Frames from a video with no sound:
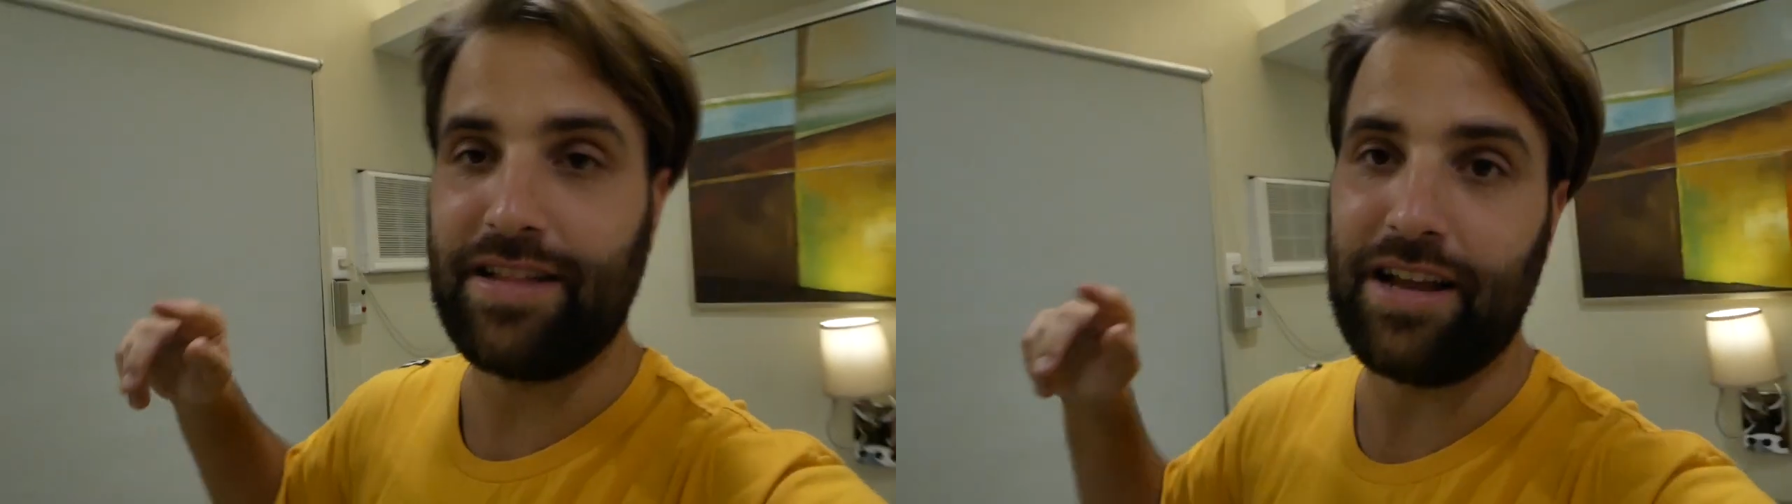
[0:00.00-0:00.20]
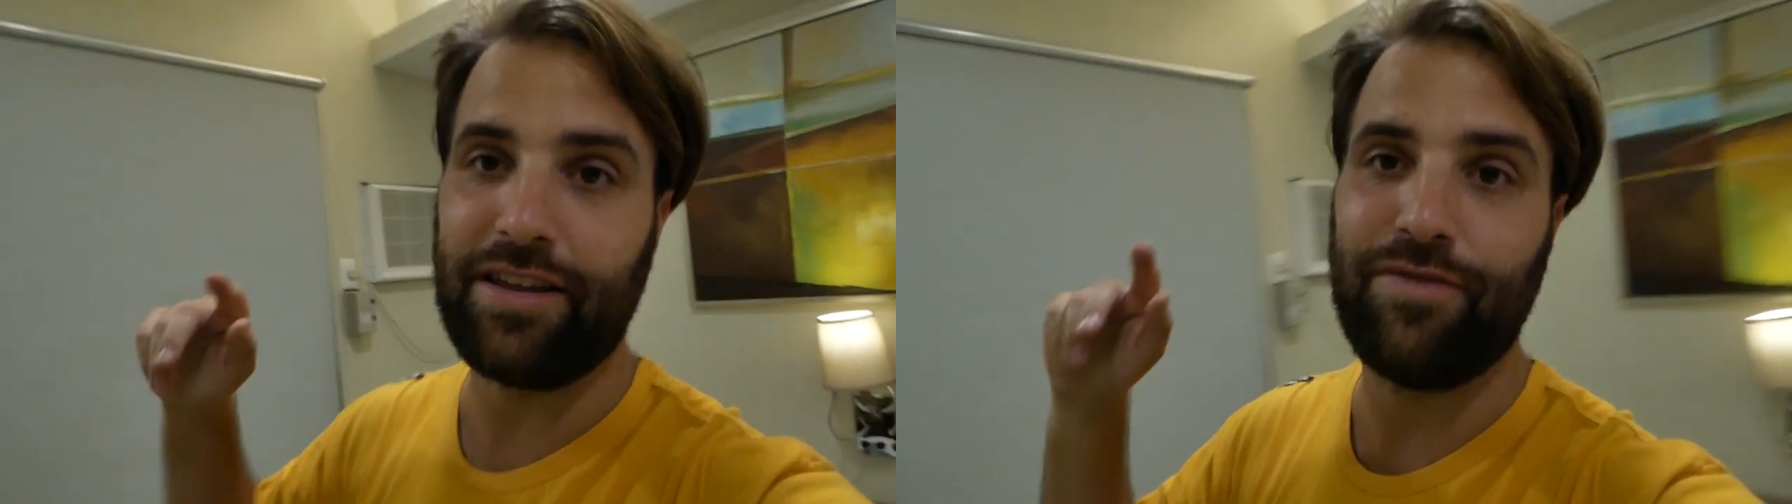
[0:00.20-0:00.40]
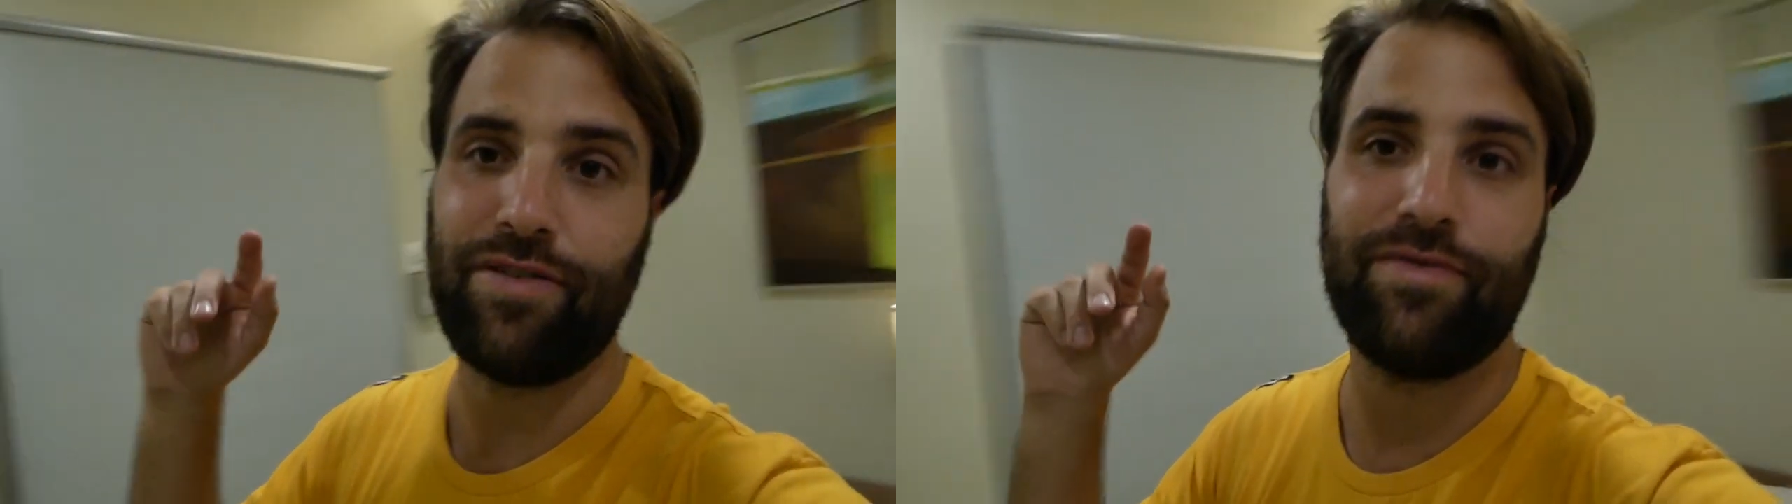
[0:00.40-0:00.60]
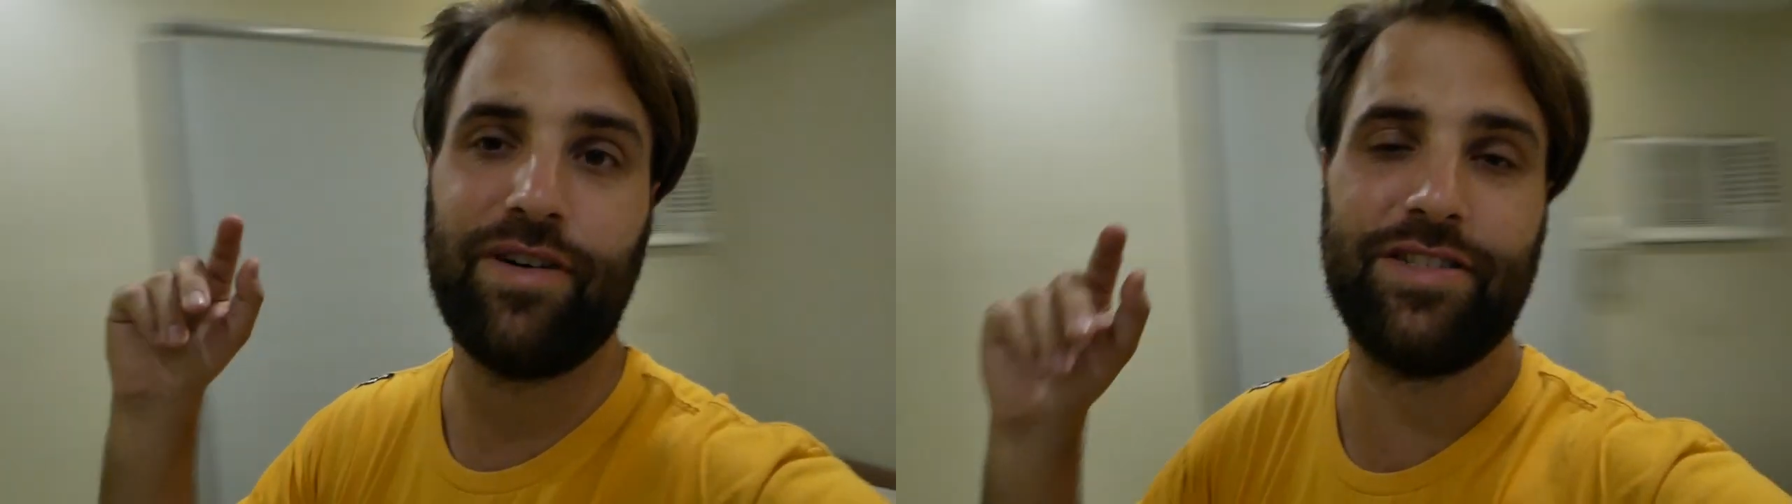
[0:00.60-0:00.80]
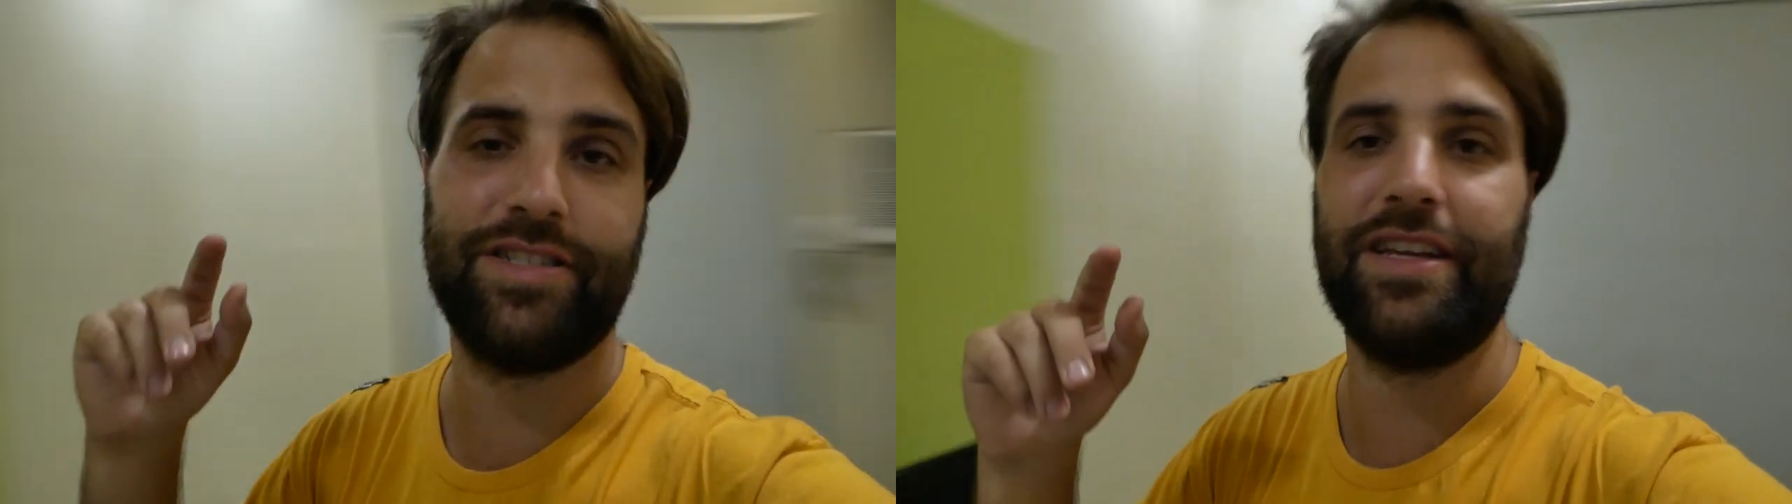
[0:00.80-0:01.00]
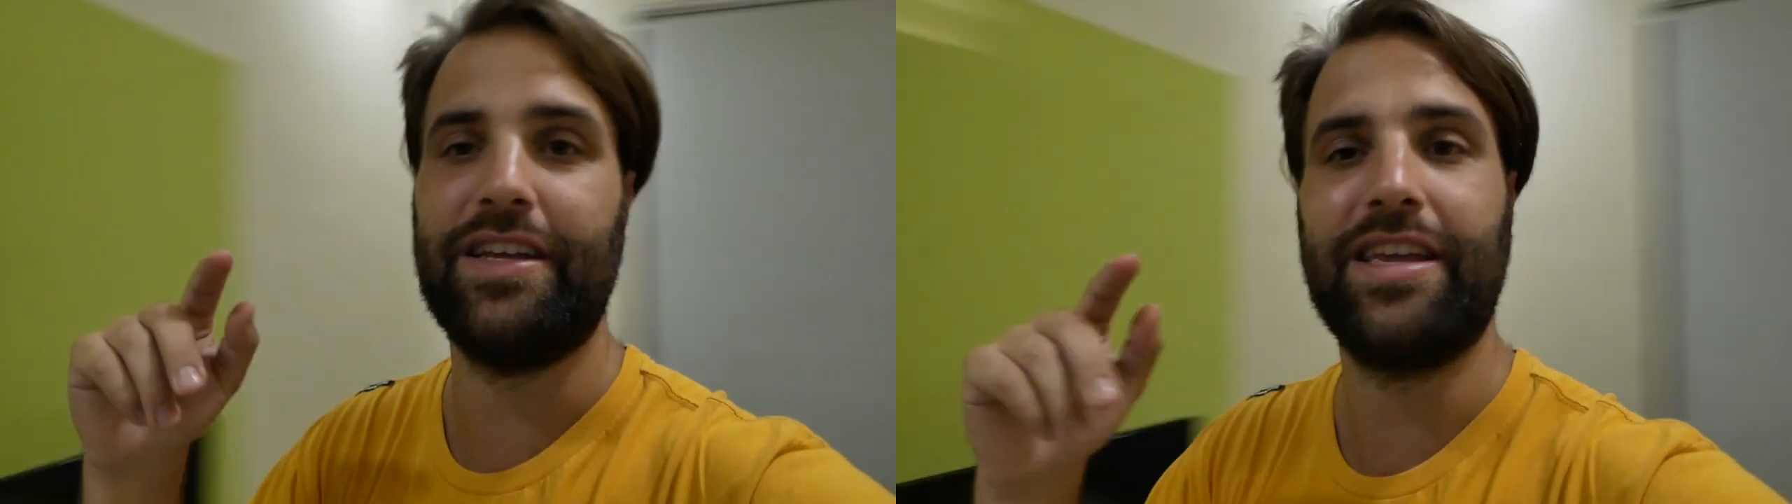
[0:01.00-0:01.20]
thank you for watching,